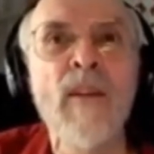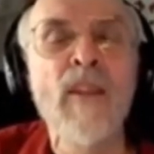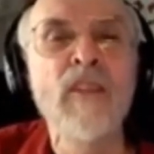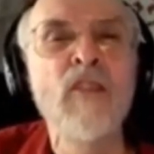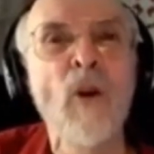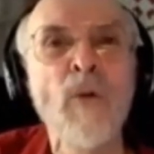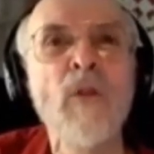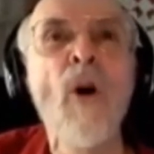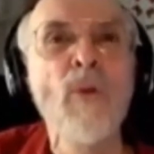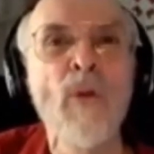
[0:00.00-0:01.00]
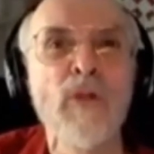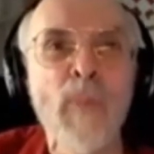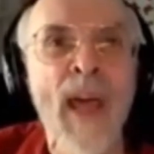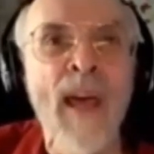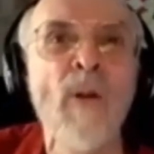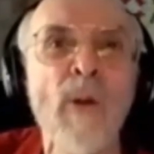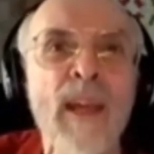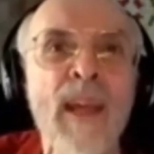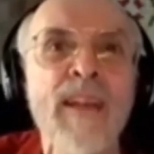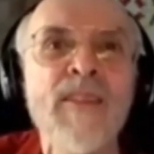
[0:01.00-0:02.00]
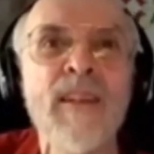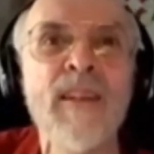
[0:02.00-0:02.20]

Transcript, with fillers: that don't know those bad old days.